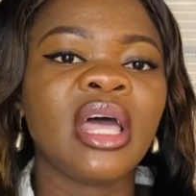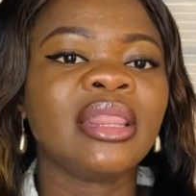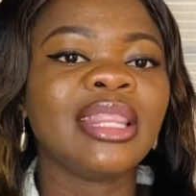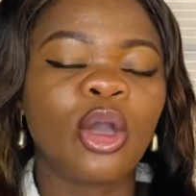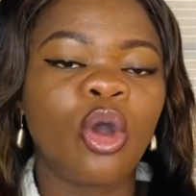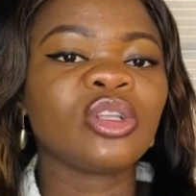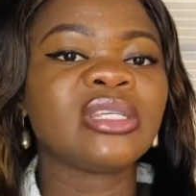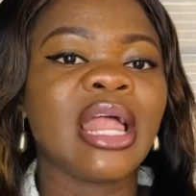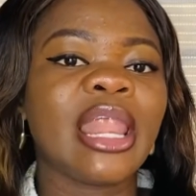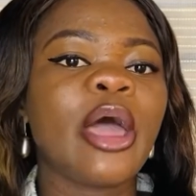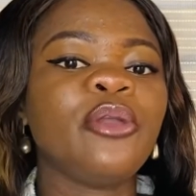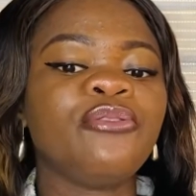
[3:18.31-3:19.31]
the courts
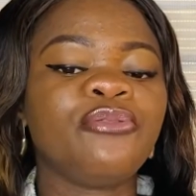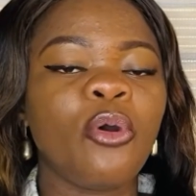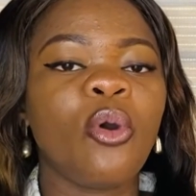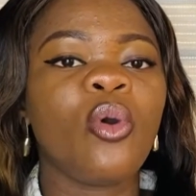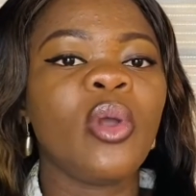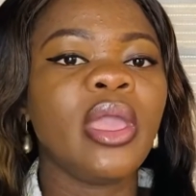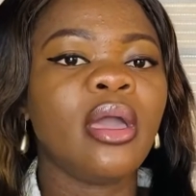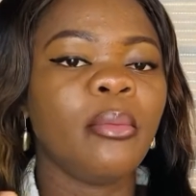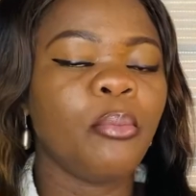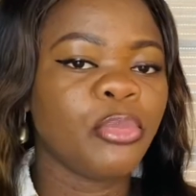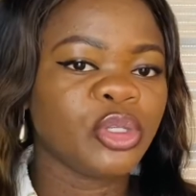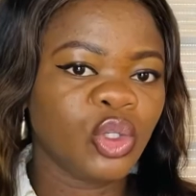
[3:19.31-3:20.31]
allow you for
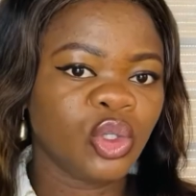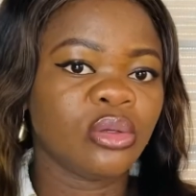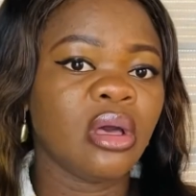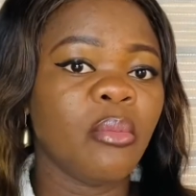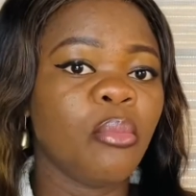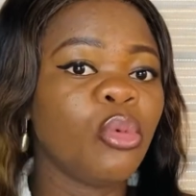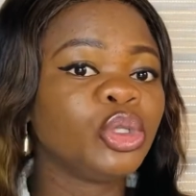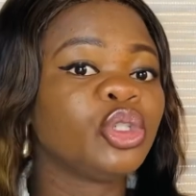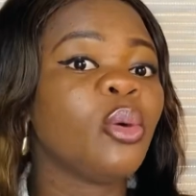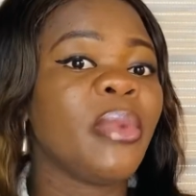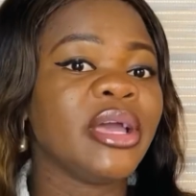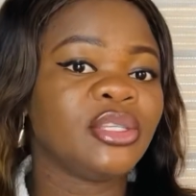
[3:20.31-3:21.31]

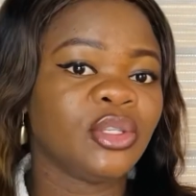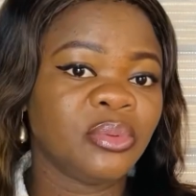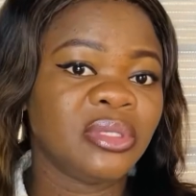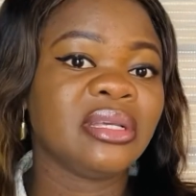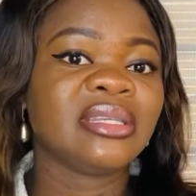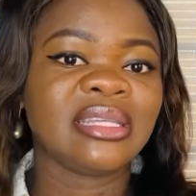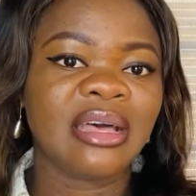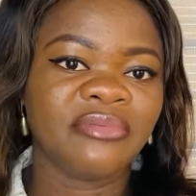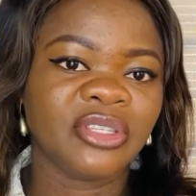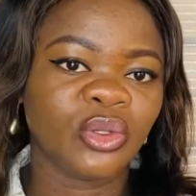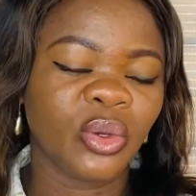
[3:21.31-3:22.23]
motion by substance service.